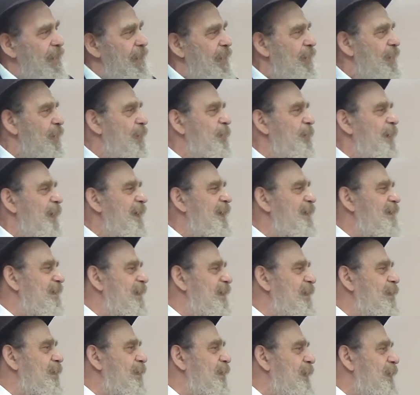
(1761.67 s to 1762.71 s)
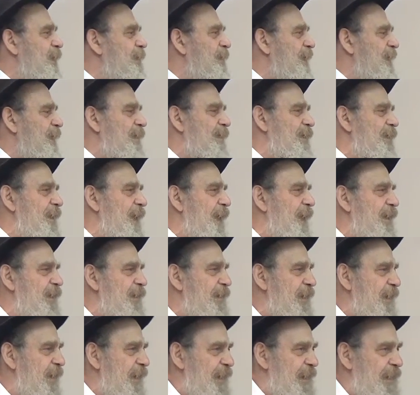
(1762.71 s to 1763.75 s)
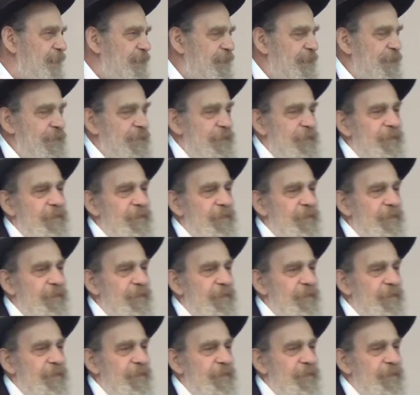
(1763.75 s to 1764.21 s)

Or their parents didn't know any better in educating them.